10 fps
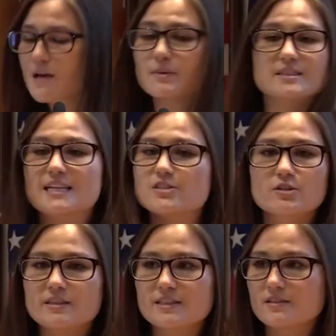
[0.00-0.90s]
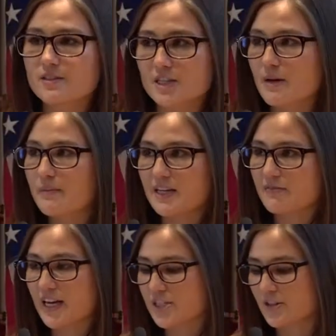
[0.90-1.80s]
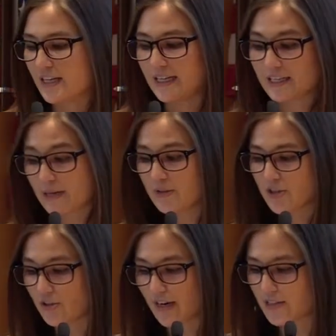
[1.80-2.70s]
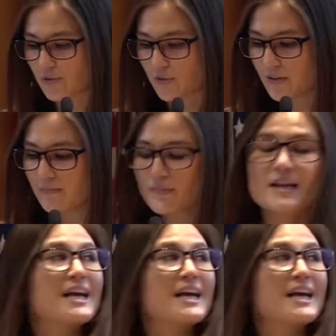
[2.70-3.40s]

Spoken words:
because I certainly didn't learn about manufacturing in chemistry grad school.